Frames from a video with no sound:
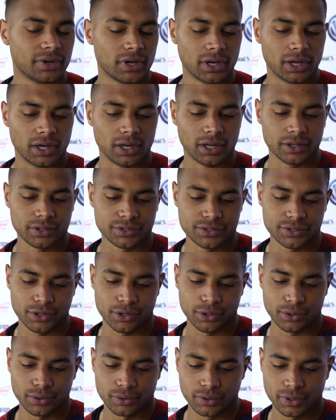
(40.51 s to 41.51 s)
Uh,
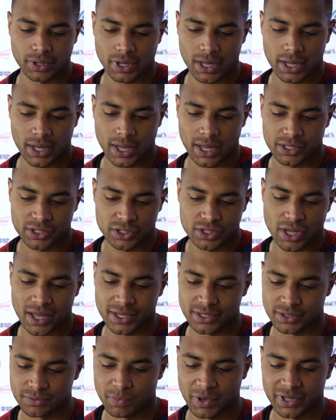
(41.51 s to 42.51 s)
so uh, I,
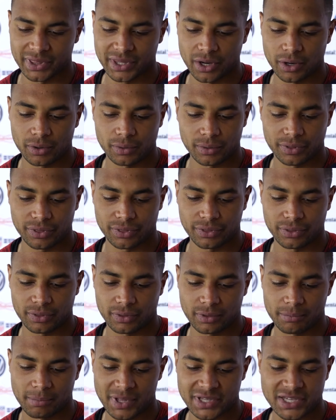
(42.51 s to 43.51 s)
I, went there with
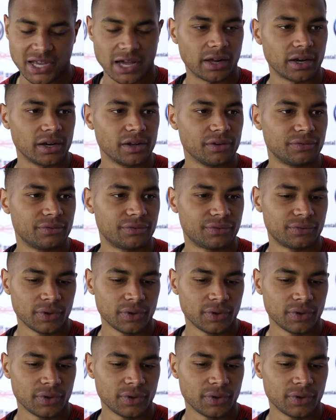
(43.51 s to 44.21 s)
mentality of